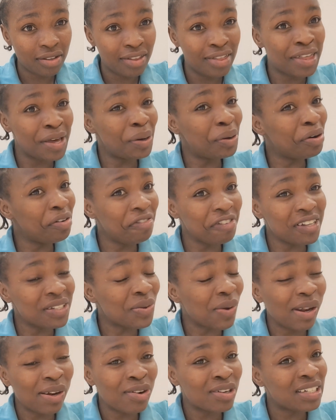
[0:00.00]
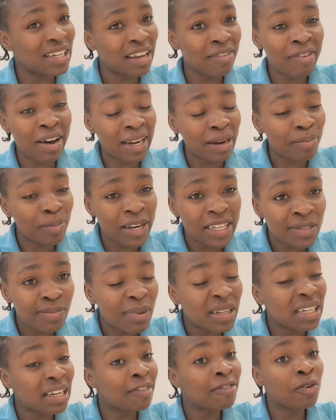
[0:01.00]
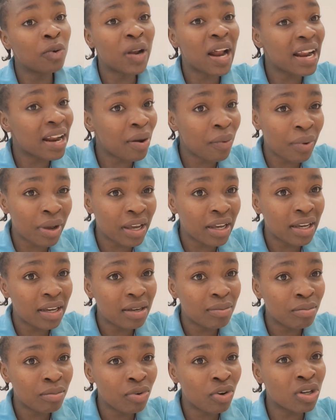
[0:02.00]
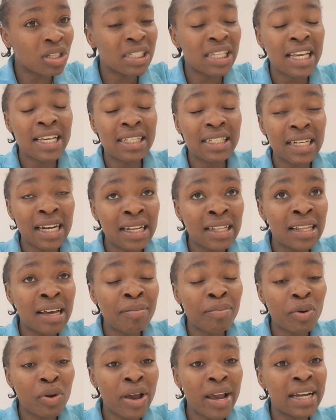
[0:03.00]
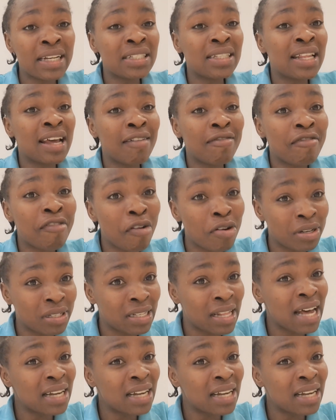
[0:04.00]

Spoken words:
The office will not give a replacement if you run away, because they tell the employer it's their fault.